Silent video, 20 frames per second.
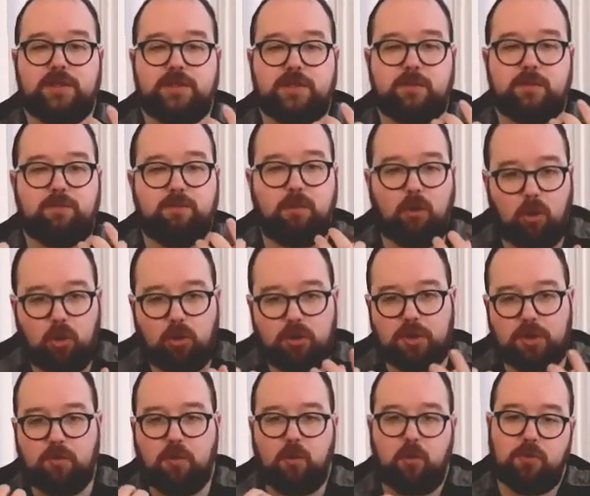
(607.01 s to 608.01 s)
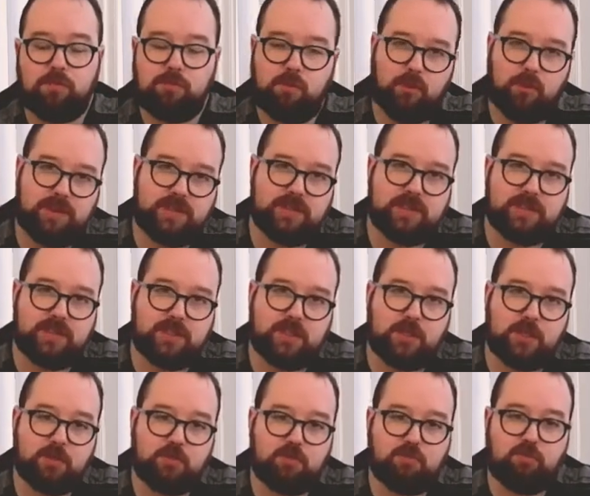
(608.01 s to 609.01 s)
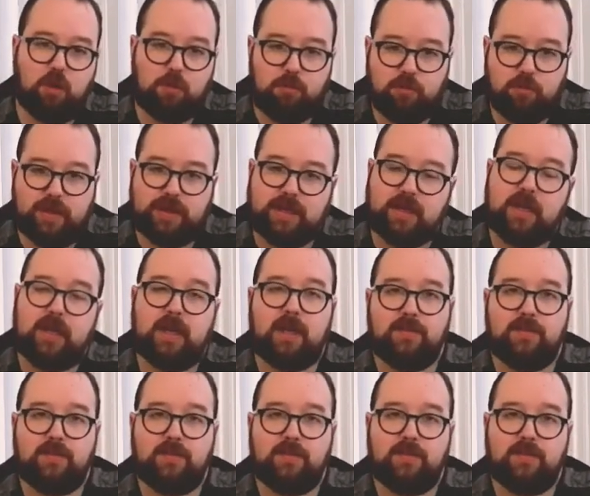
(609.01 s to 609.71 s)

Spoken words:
to support your own points and corroborate